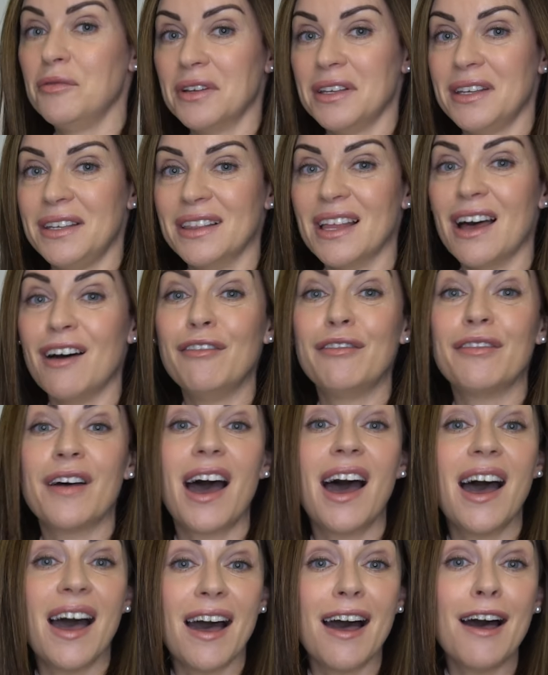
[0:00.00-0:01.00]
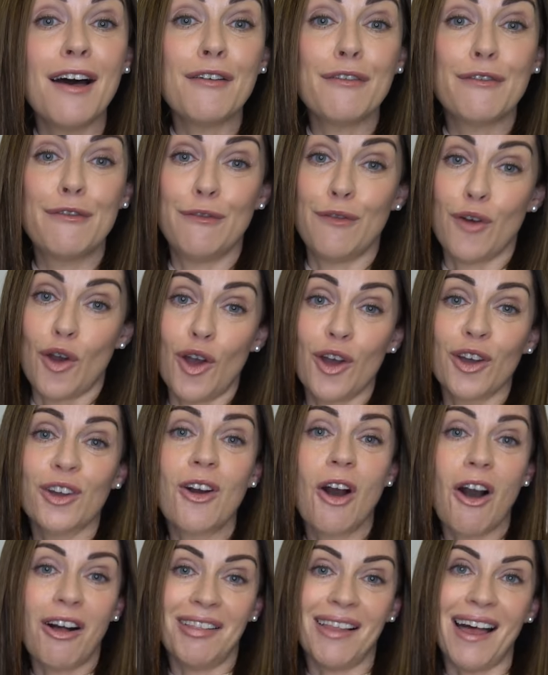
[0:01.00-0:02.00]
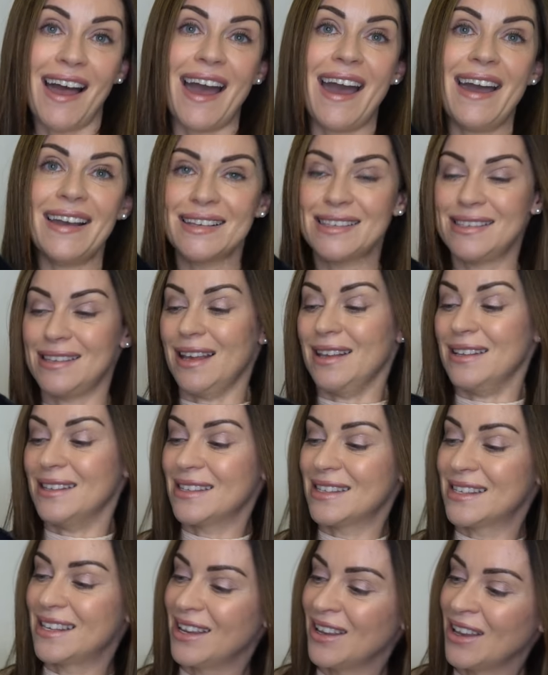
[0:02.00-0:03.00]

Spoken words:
really love, are fur collar accents.